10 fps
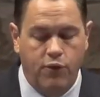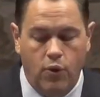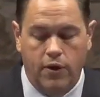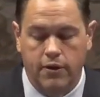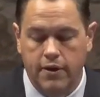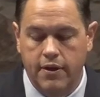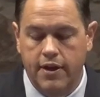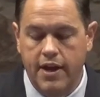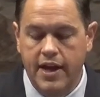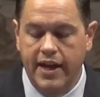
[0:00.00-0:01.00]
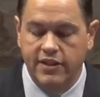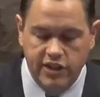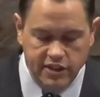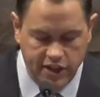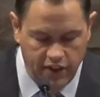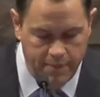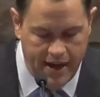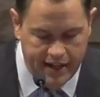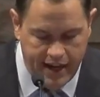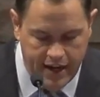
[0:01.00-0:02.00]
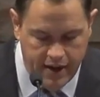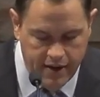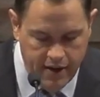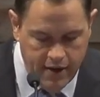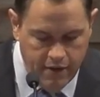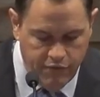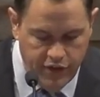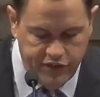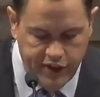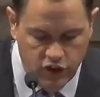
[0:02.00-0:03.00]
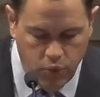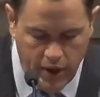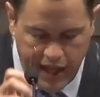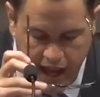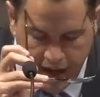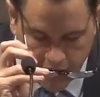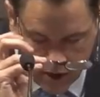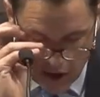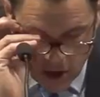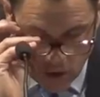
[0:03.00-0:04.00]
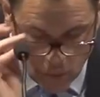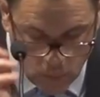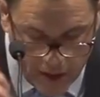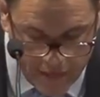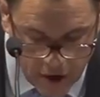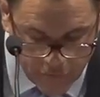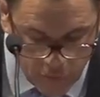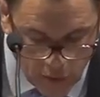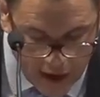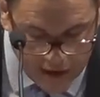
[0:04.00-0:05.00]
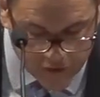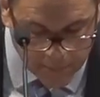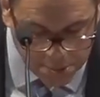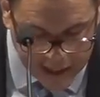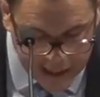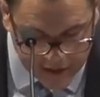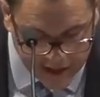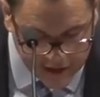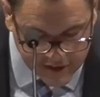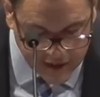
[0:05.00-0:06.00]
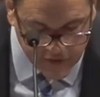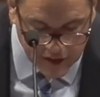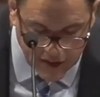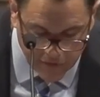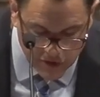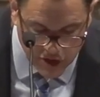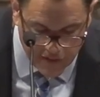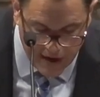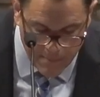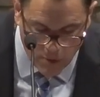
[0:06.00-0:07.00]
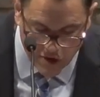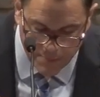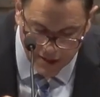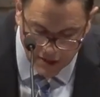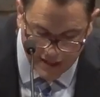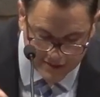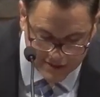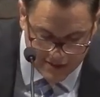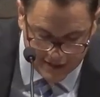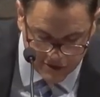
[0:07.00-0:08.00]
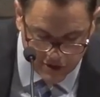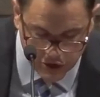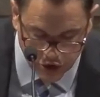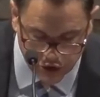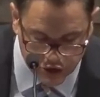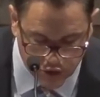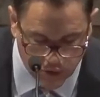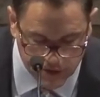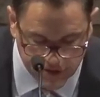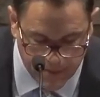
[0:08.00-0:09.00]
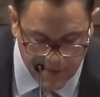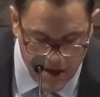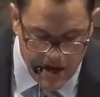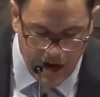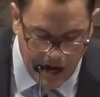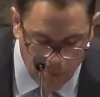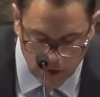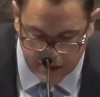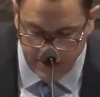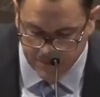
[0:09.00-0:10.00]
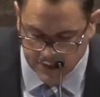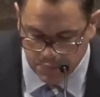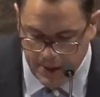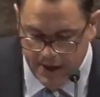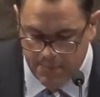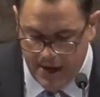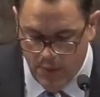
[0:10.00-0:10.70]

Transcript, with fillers: He's going to tell them that again in 1528. When therefore I have completed this and have delivered to them what has been collected, that's to the church in Jerusalem, I will leave for Spain by way of you.